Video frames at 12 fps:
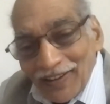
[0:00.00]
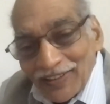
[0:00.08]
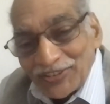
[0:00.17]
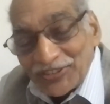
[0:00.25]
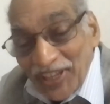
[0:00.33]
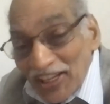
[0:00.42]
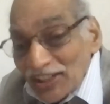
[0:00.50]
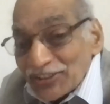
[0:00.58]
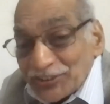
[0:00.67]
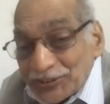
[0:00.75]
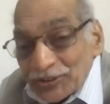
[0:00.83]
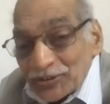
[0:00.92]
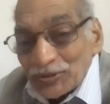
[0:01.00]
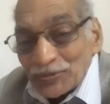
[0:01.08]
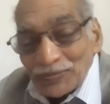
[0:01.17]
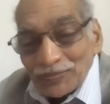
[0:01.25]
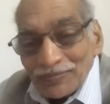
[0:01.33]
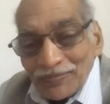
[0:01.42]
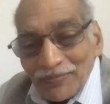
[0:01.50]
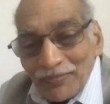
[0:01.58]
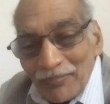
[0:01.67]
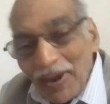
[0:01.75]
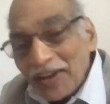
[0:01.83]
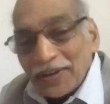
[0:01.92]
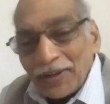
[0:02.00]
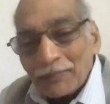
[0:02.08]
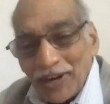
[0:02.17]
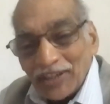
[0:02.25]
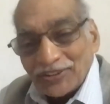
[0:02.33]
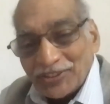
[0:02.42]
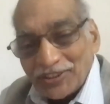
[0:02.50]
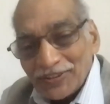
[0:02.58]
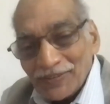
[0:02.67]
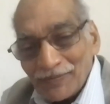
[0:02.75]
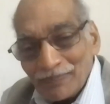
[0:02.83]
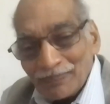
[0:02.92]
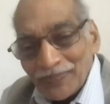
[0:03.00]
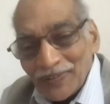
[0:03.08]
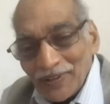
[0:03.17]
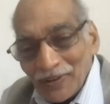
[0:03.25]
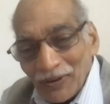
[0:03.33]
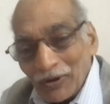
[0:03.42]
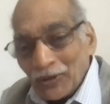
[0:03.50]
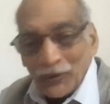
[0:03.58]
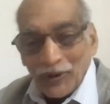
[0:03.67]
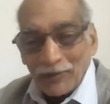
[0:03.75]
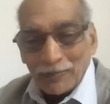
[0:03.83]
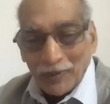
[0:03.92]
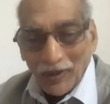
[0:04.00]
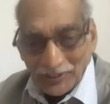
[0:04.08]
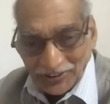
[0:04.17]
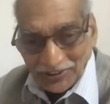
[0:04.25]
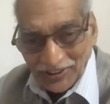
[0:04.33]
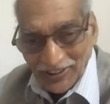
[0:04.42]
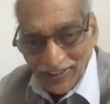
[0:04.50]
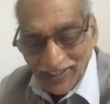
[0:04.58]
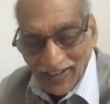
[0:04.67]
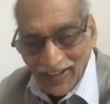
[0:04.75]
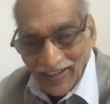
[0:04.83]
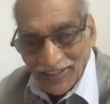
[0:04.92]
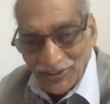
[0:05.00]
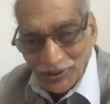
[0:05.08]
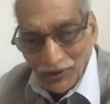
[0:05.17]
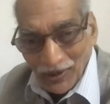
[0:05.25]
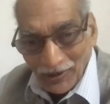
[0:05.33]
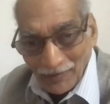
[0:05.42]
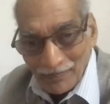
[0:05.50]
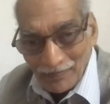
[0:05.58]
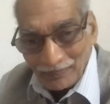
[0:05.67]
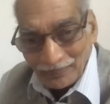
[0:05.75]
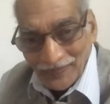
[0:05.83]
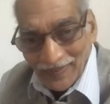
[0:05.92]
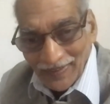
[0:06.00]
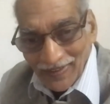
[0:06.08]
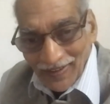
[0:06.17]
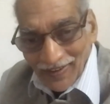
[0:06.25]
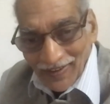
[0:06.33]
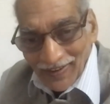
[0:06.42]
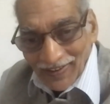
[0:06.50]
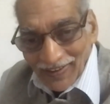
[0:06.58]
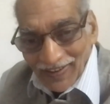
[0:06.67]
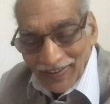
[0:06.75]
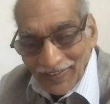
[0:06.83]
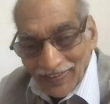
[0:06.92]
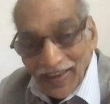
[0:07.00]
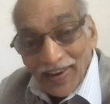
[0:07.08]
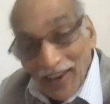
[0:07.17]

Skills to make a bridge or do a project and so on. Then